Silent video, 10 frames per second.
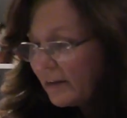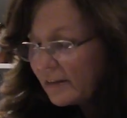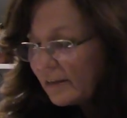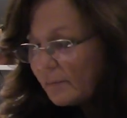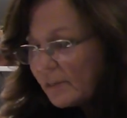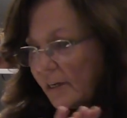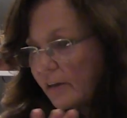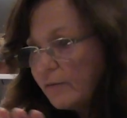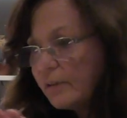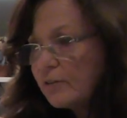So let me tell
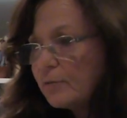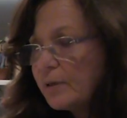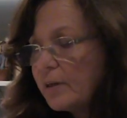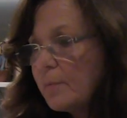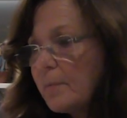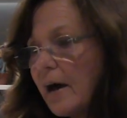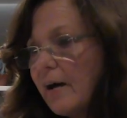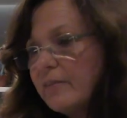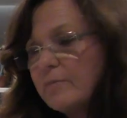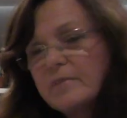you a little bit
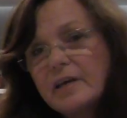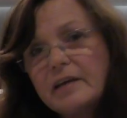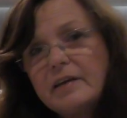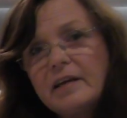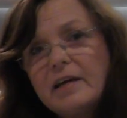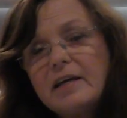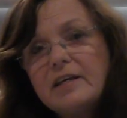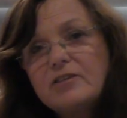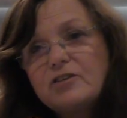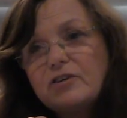about them then,
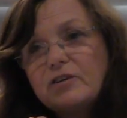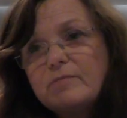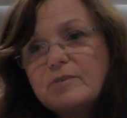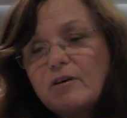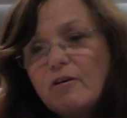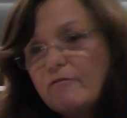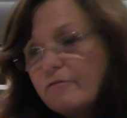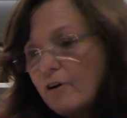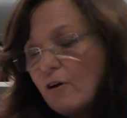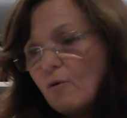in terms of
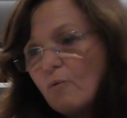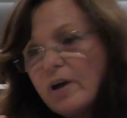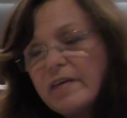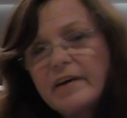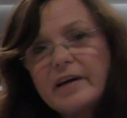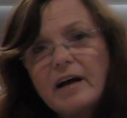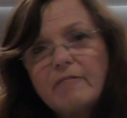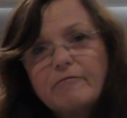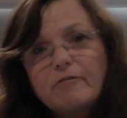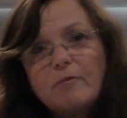where they
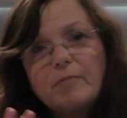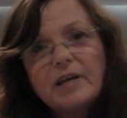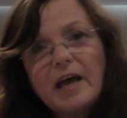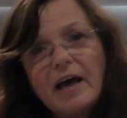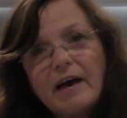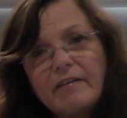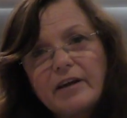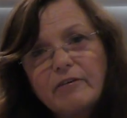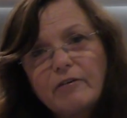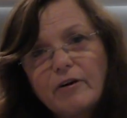come from and how they
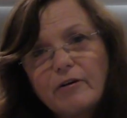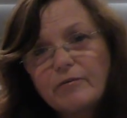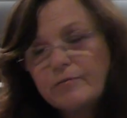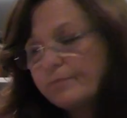grow.